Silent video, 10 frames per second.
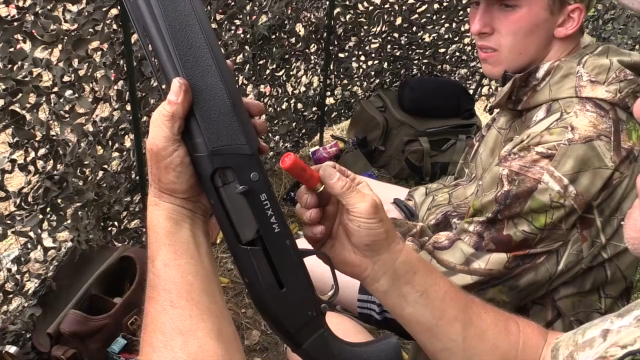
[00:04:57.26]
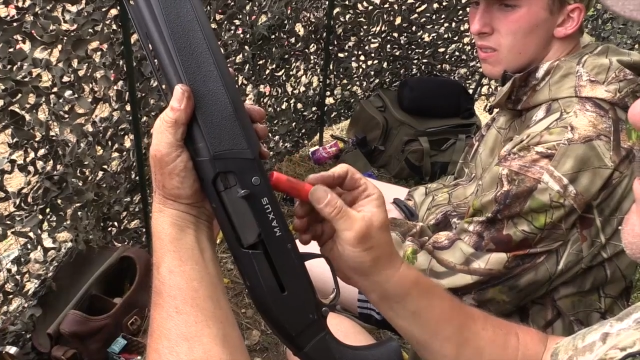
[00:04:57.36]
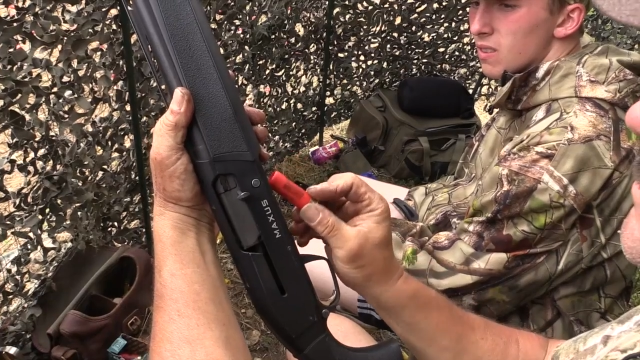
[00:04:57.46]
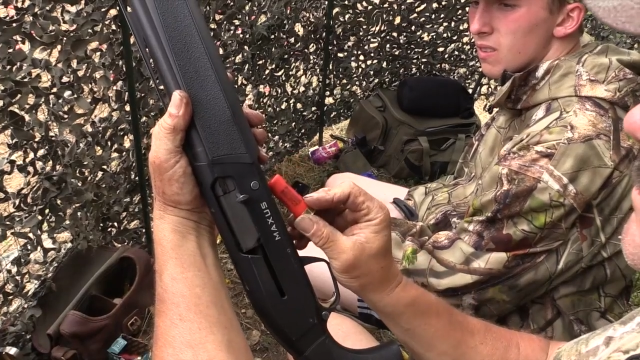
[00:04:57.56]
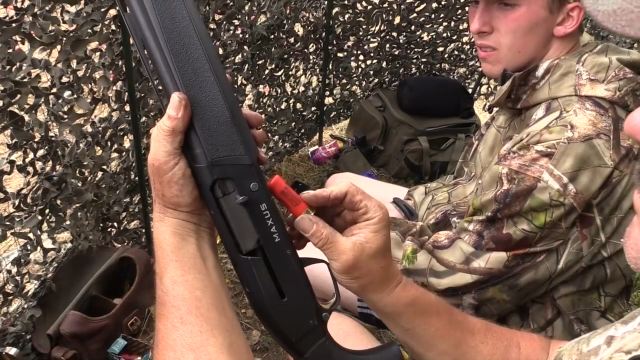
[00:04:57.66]

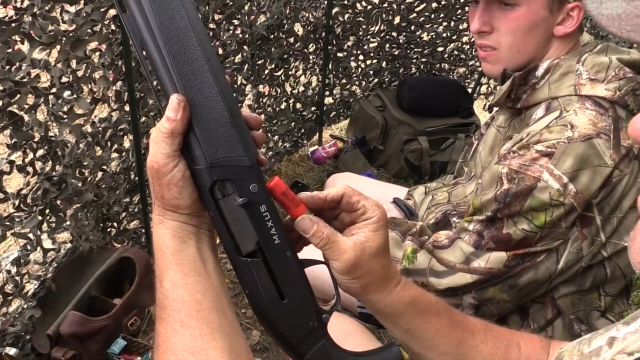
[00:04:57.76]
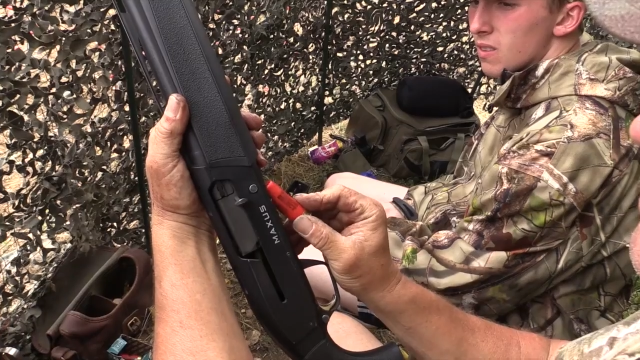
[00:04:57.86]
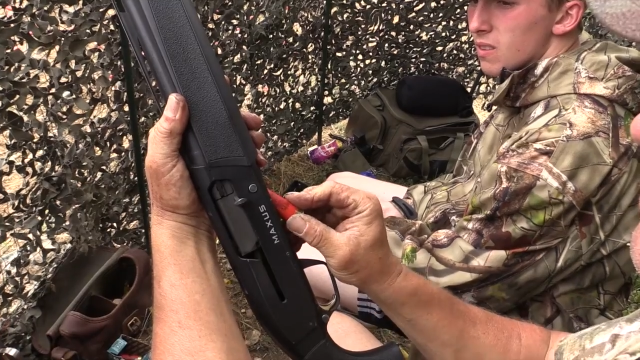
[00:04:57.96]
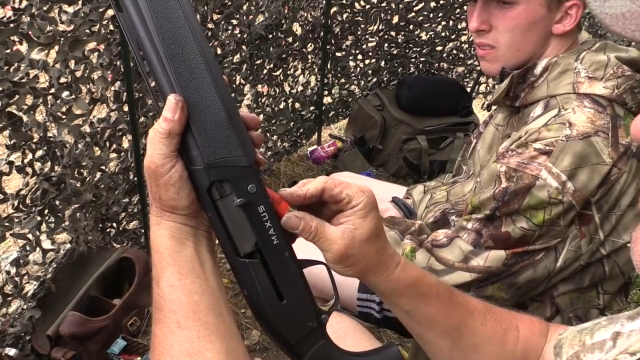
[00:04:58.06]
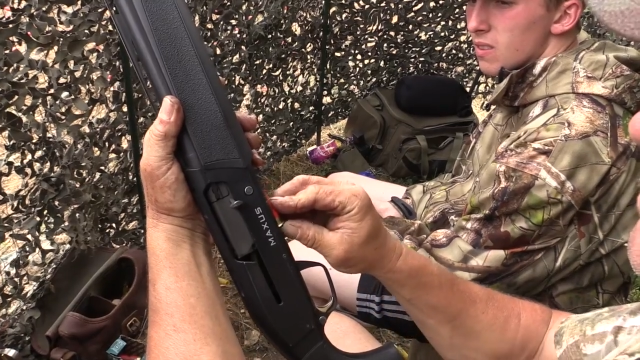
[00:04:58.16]

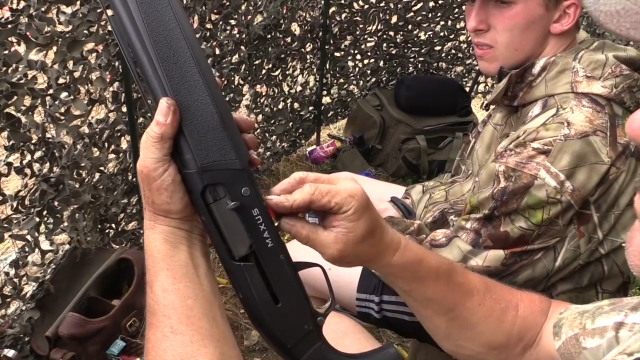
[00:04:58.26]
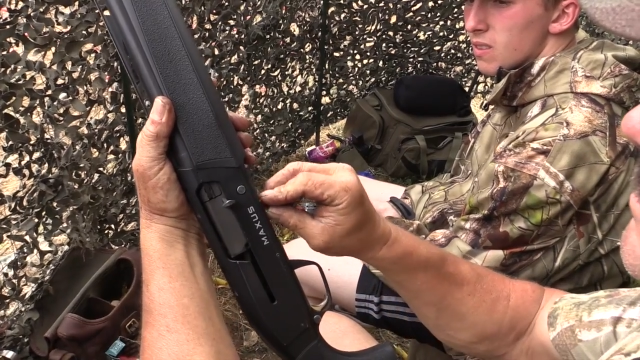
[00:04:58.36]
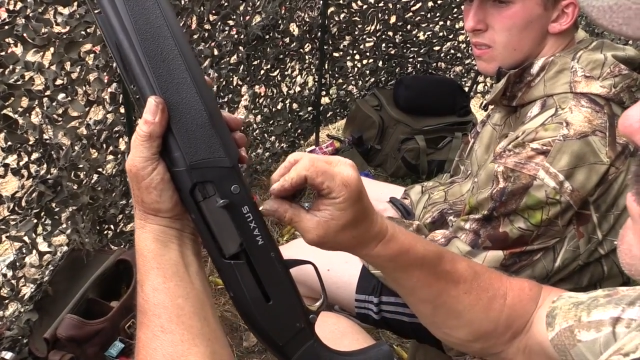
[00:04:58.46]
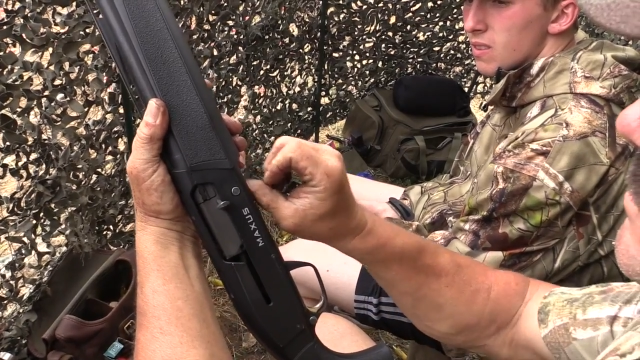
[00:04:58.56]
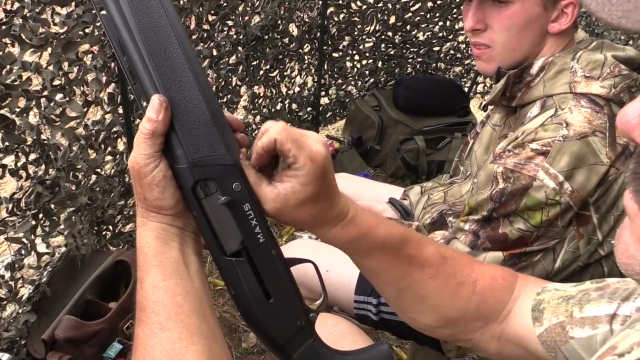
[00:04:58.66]

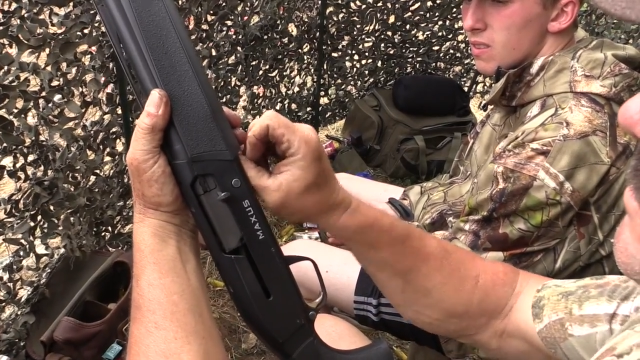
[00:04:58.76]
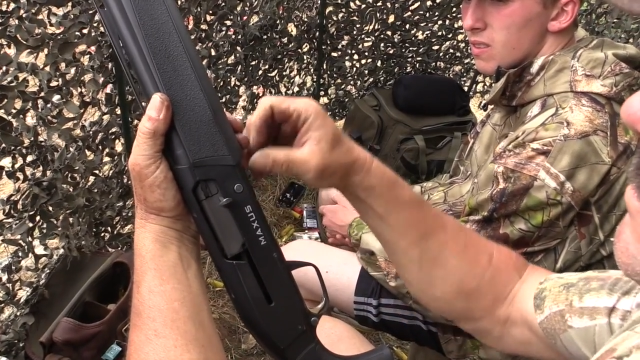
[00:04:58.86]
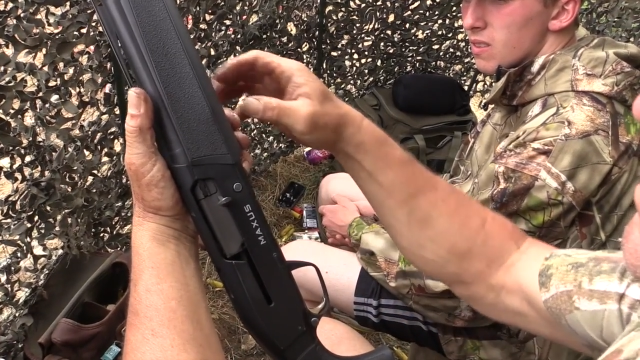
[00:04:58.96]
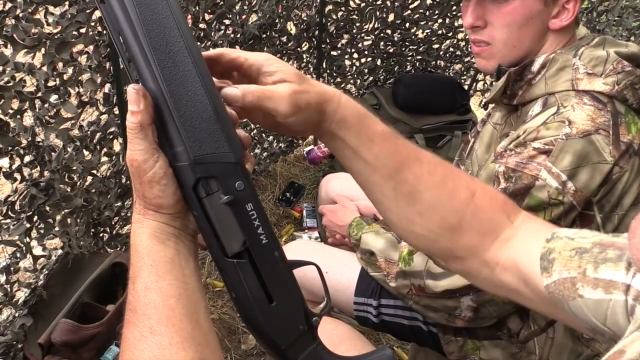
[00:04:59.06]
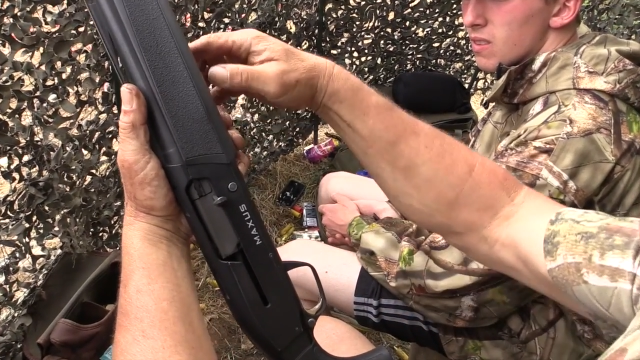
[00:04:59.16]

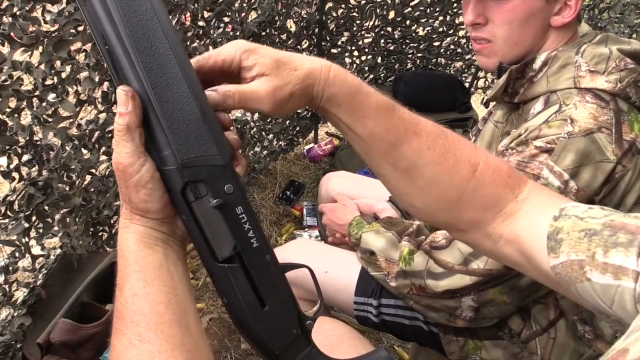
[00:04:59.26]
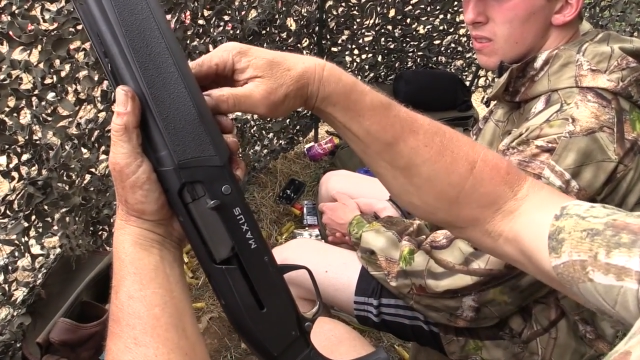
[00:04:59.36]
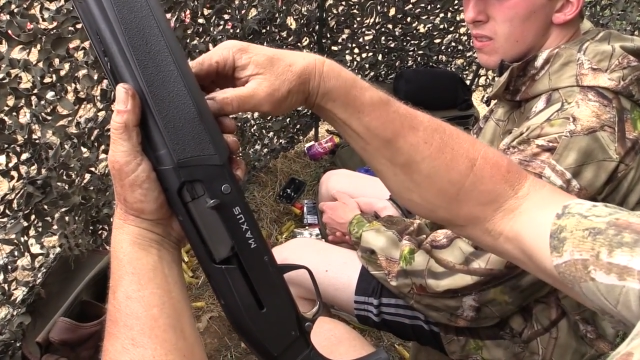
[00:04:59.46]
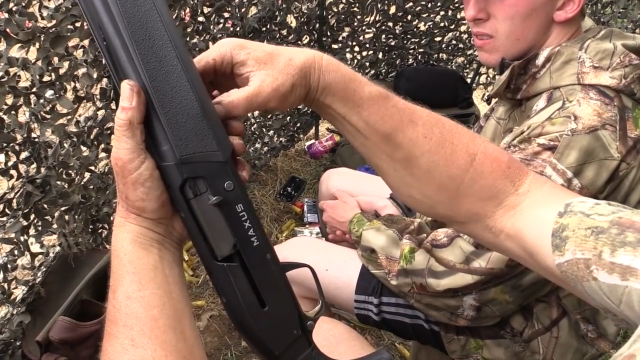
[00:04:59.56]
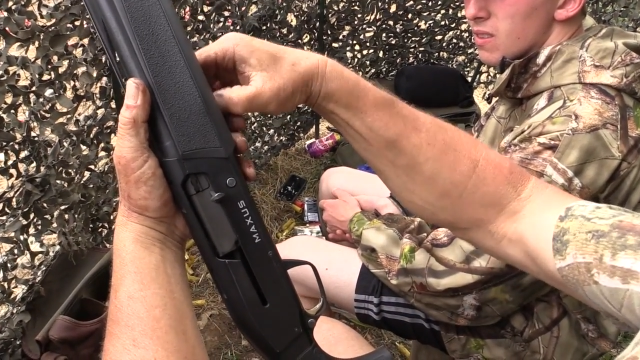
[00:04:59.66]

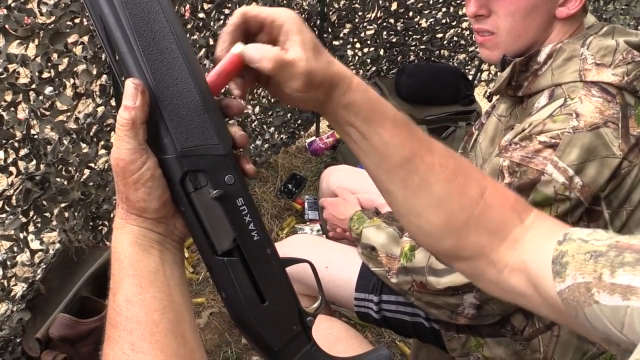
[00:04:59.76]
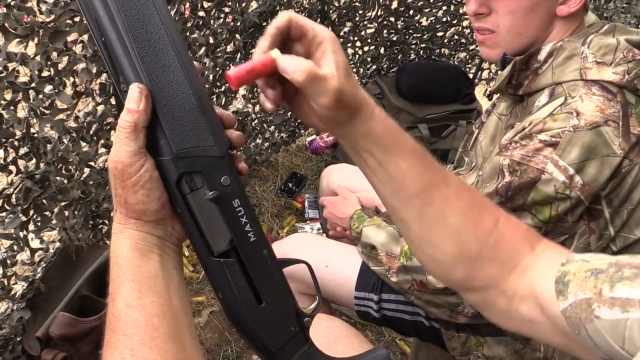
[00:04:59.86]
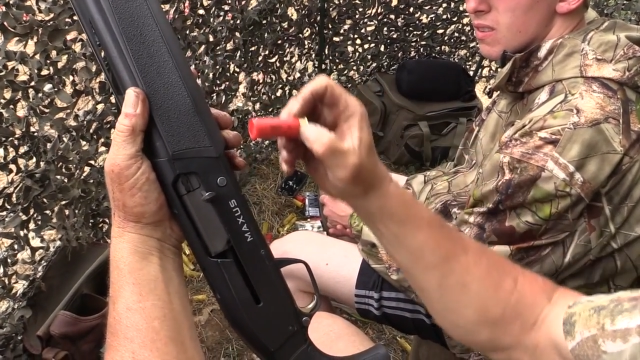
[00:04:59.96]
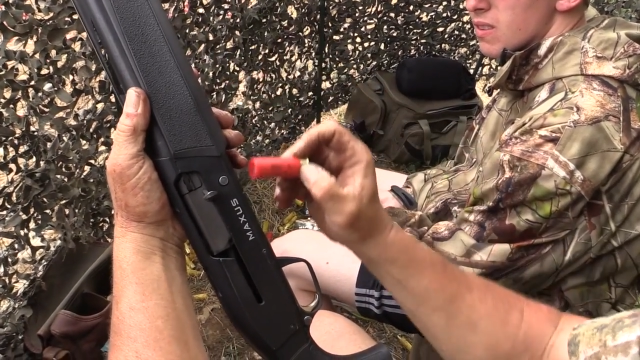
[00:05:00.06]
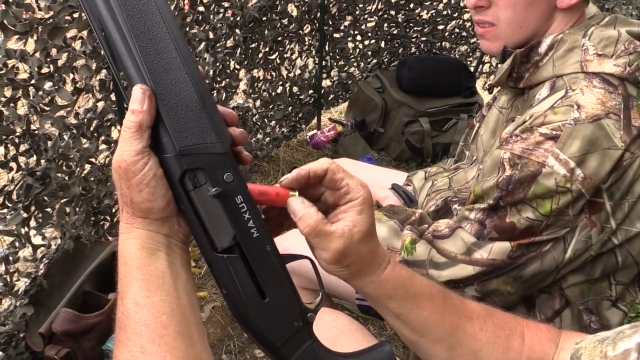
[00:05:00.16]

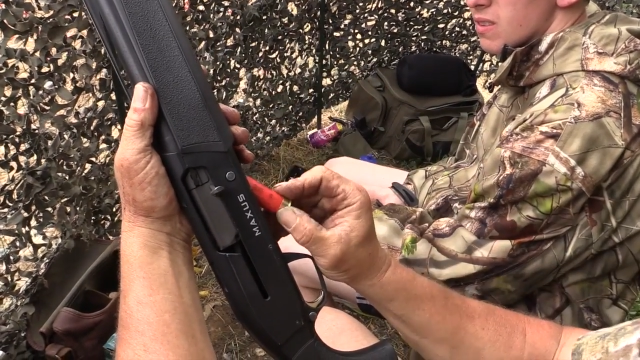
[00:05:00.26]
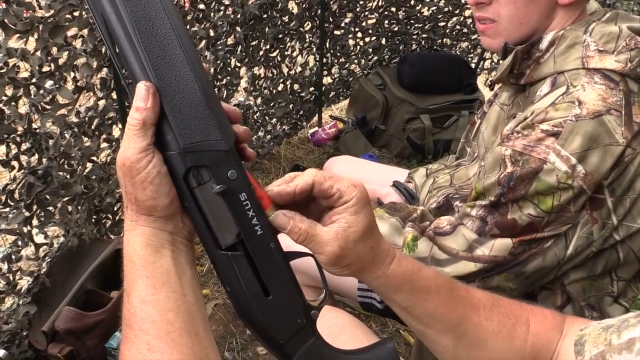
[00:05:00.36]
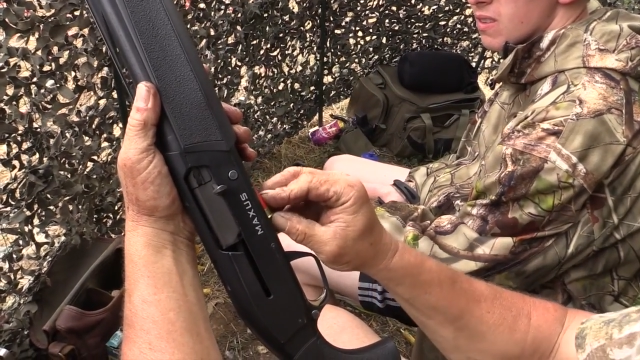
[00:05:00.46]
Nothing is said.